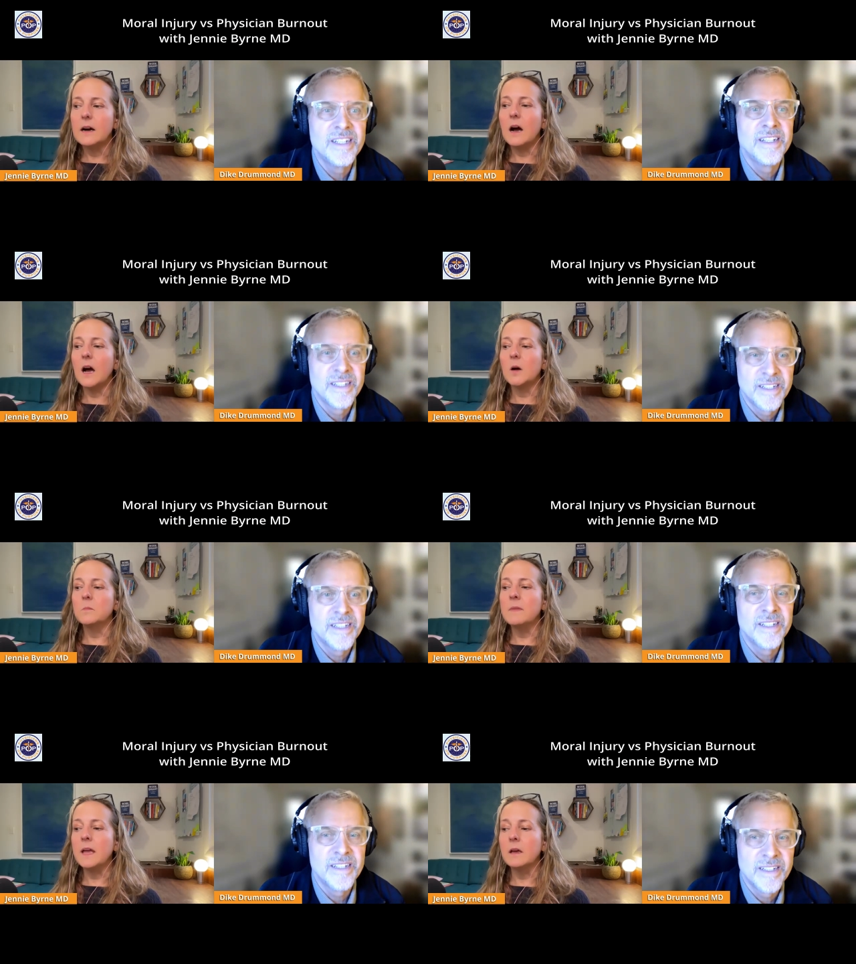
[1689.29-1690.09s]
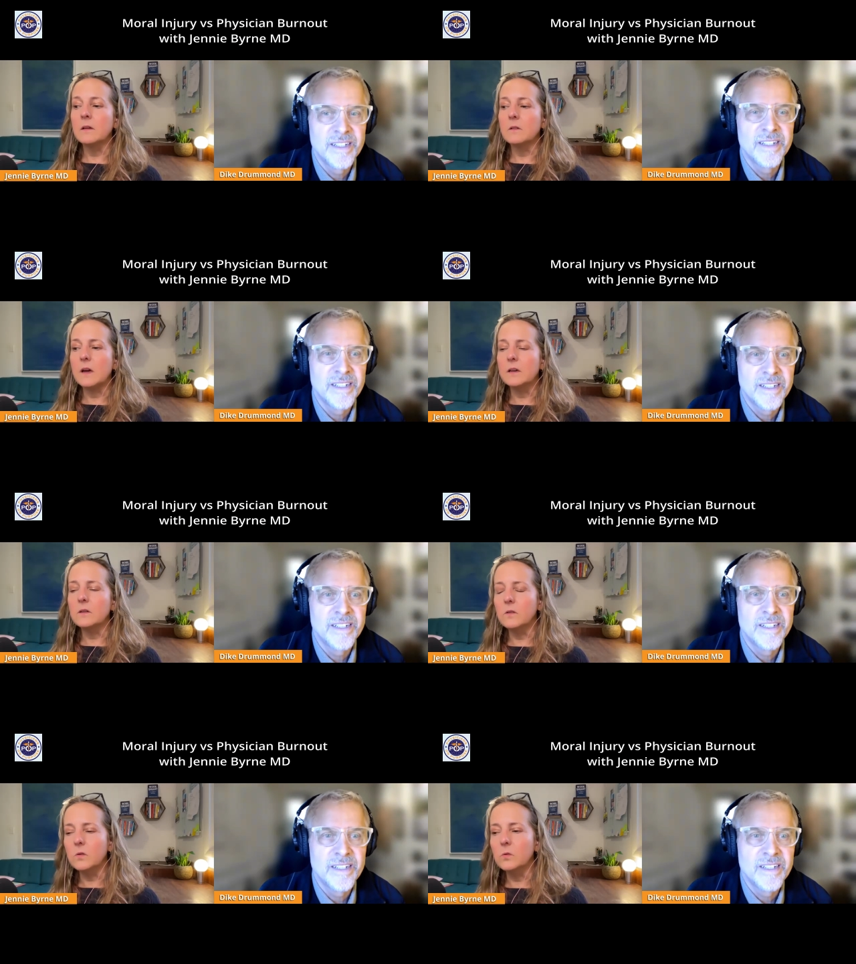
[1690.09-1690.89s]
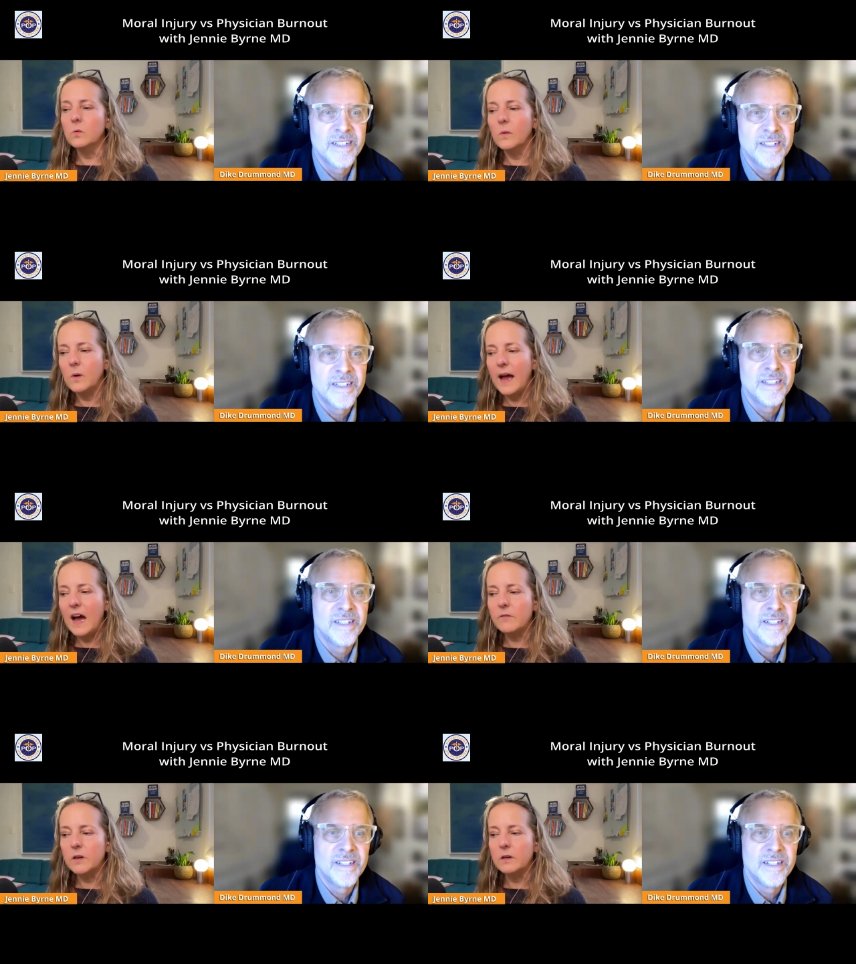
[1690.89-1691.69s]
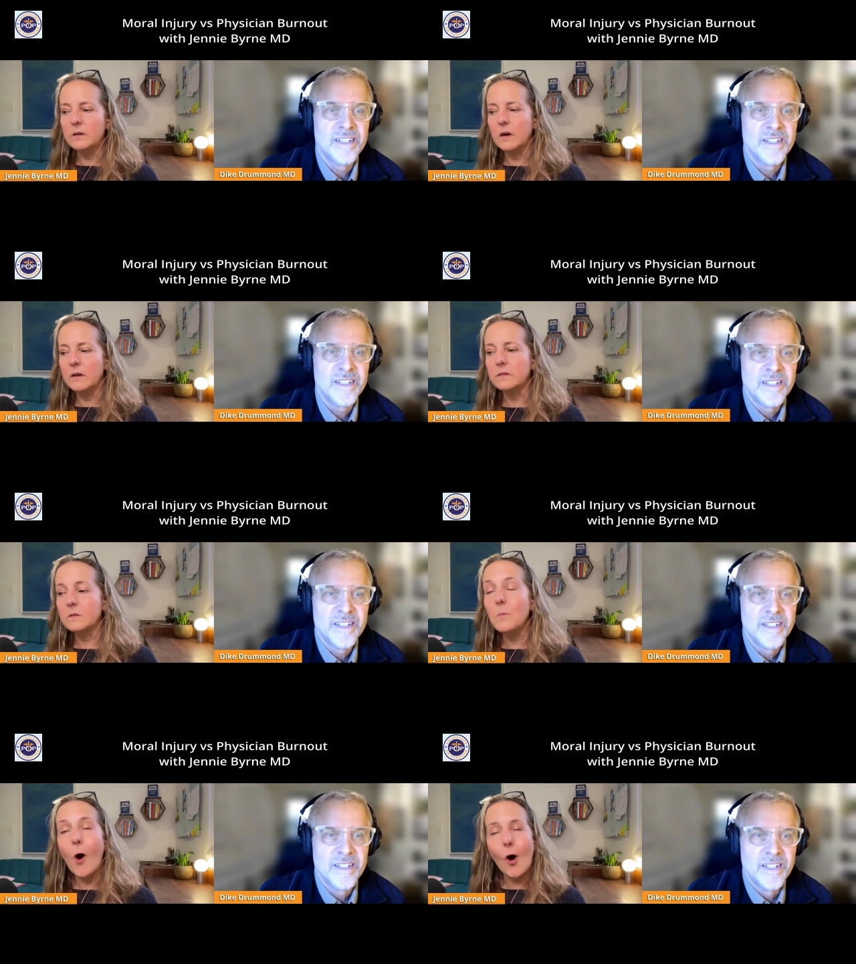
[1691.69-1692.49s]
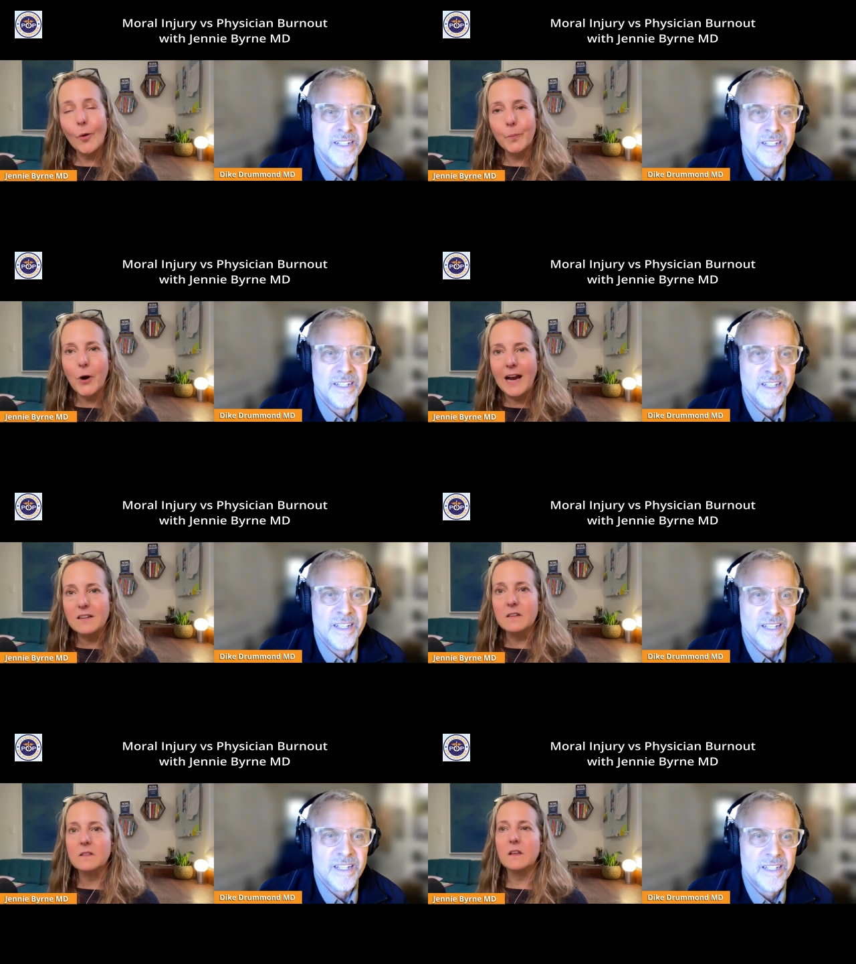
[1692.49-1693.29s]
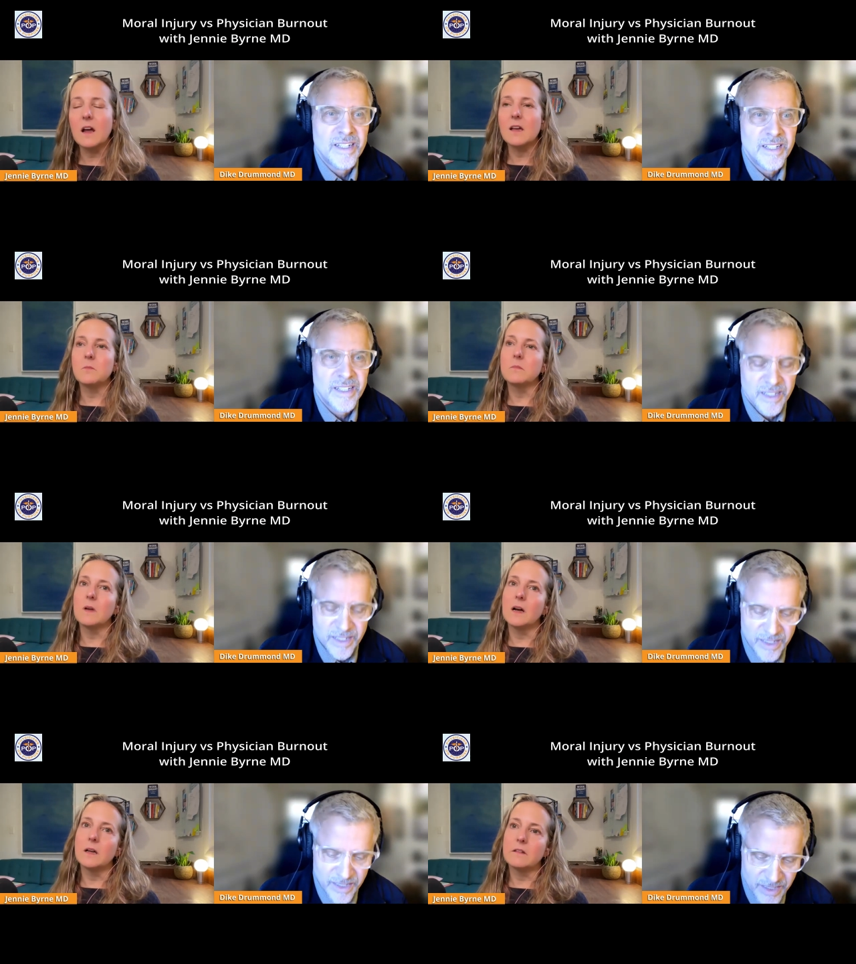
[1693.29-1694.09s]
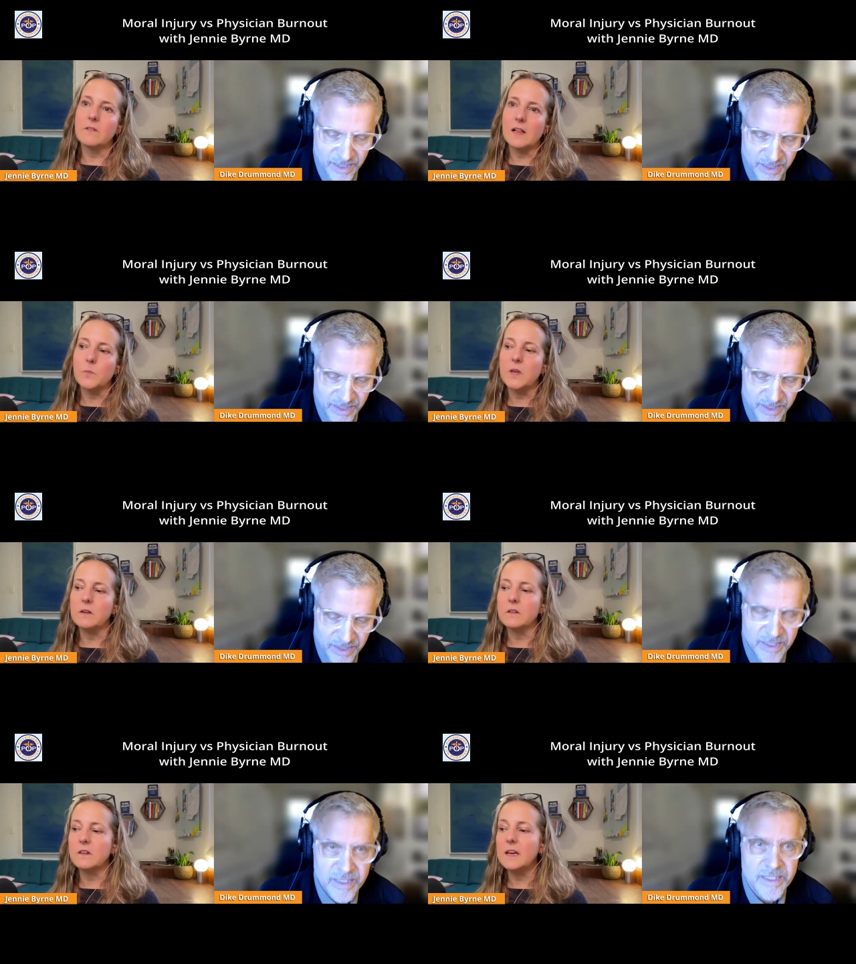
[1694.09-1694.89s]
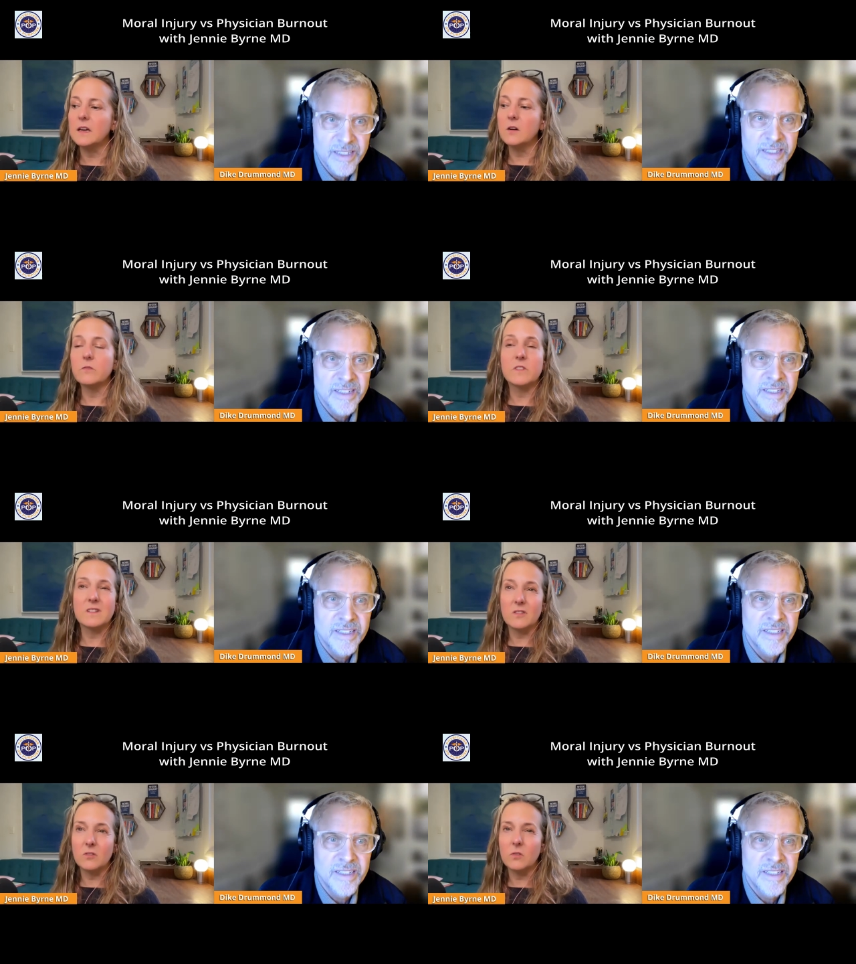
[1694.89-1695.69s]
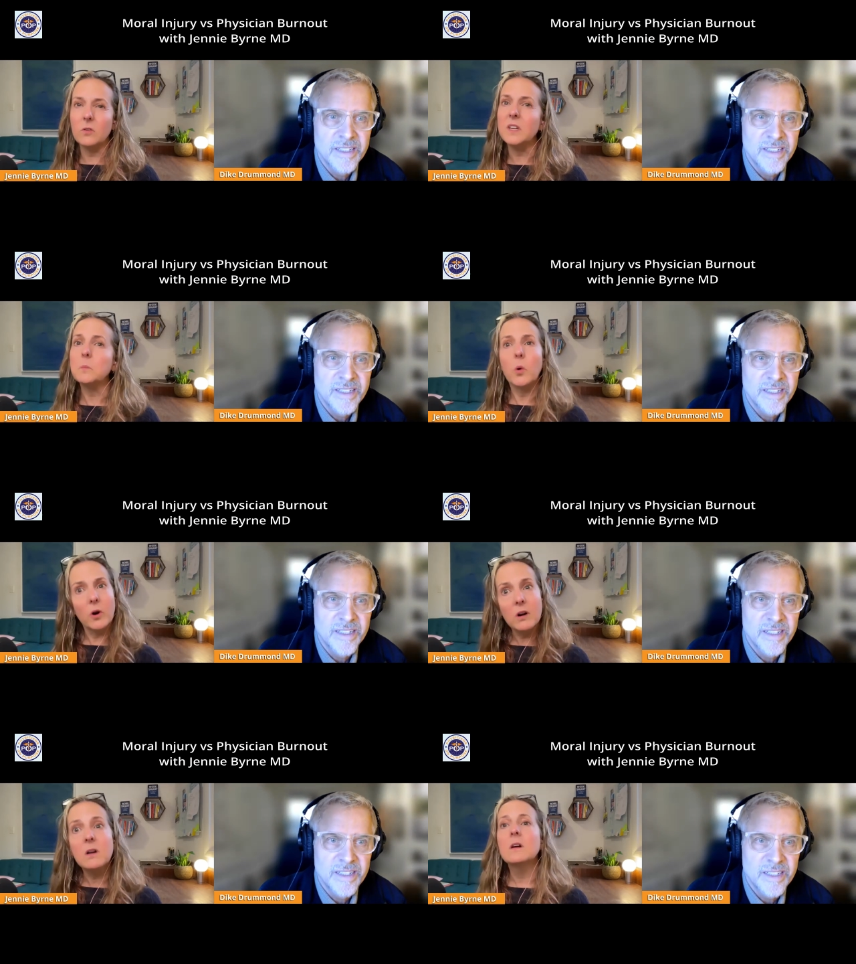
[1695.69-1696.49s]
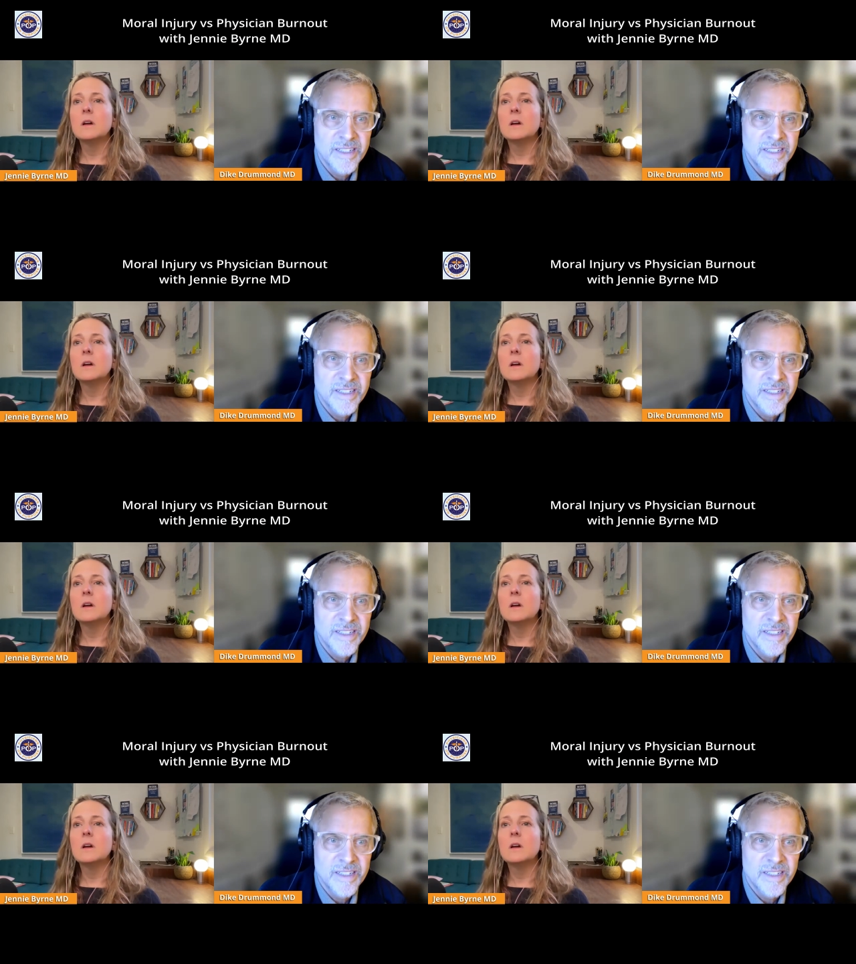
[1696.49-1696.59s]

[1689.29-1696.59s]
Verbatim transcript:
Speaker 1: Um, and I do have a, a small practice that I'm uh, developing to take care of physicians who need more,